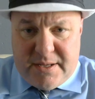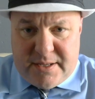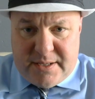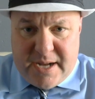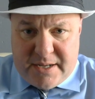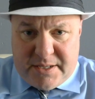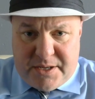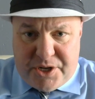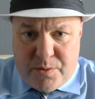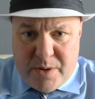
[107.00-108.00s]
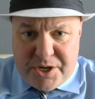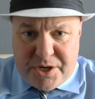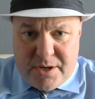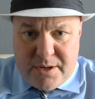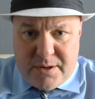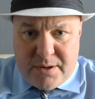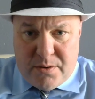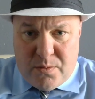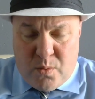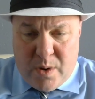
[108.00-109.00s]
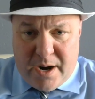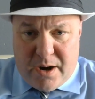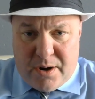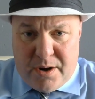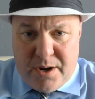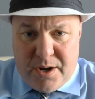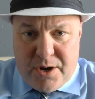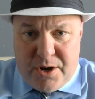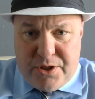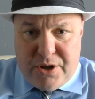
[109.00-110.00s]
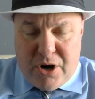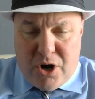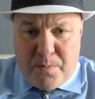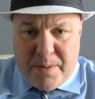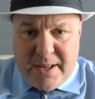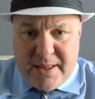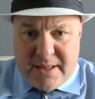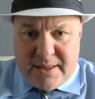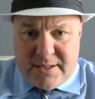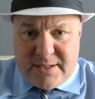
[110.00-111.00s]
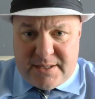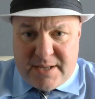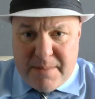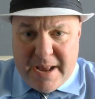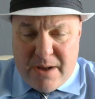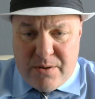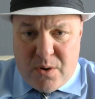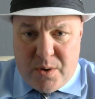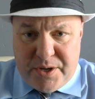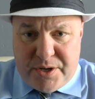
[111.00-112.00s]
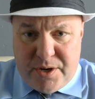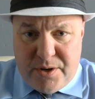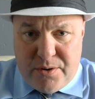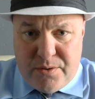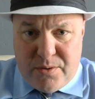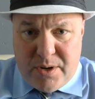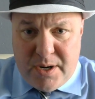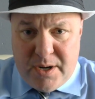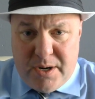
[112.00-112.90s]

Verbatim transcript: This is not a situation where they're hoping that this is somehow going to